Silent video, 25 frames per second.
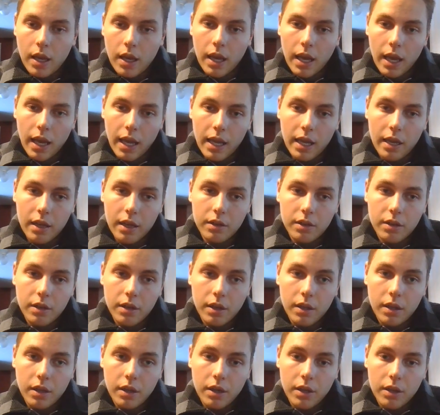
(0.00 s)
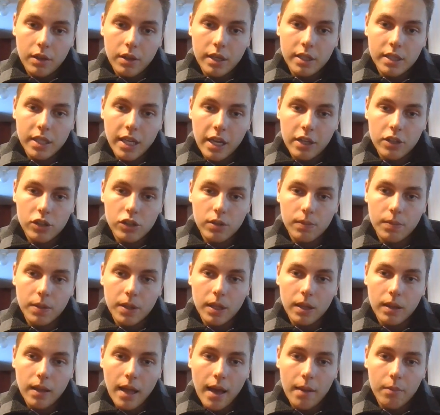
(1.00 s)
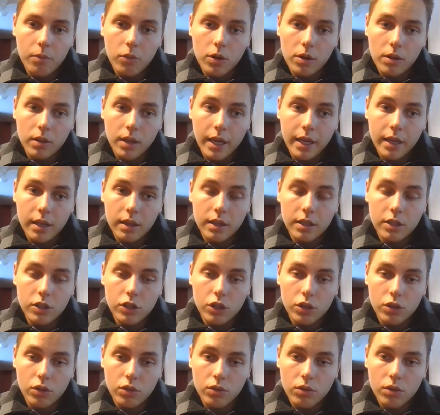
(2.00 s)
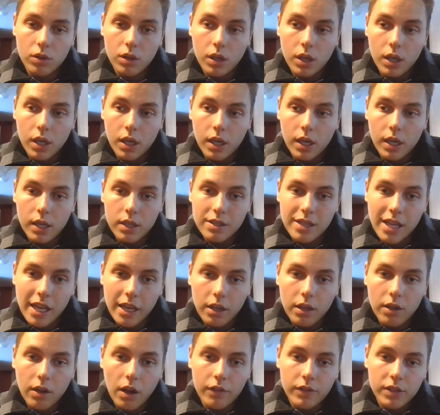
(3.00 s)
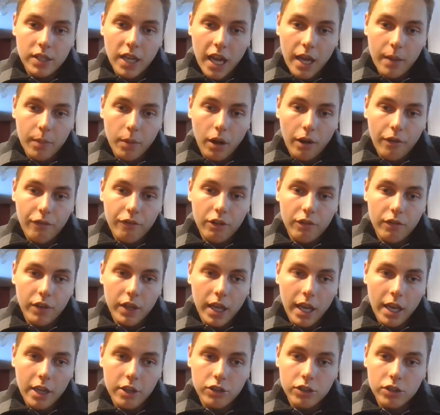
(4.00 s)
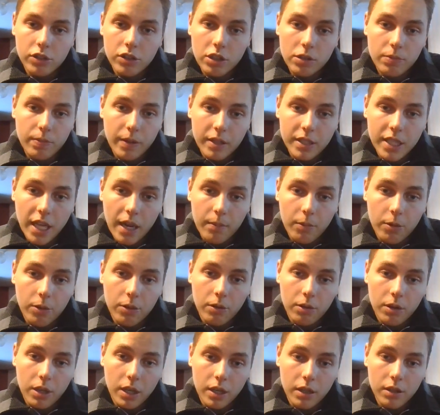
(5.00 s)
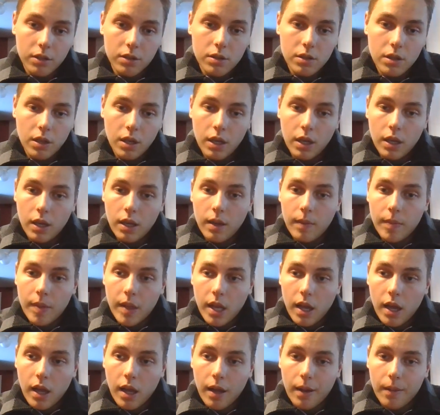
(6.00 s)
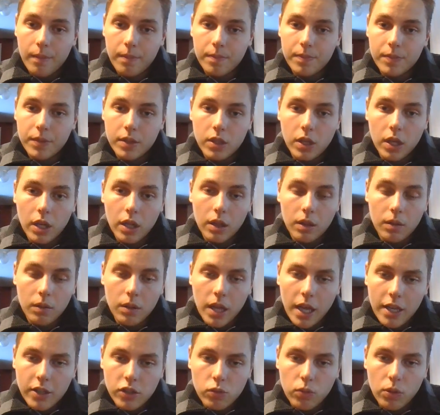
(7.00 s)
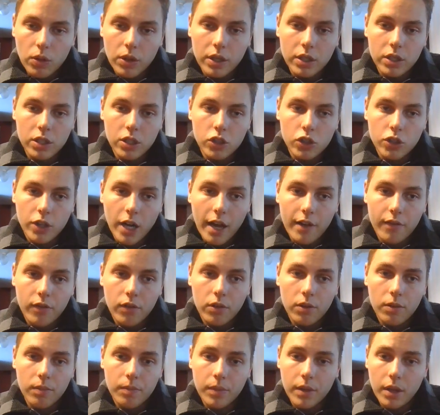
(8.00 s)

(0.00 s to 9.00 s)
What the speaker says: and they tend to be a lot more likely to take time off for vacations, to spend time with their kids, less willing to travel,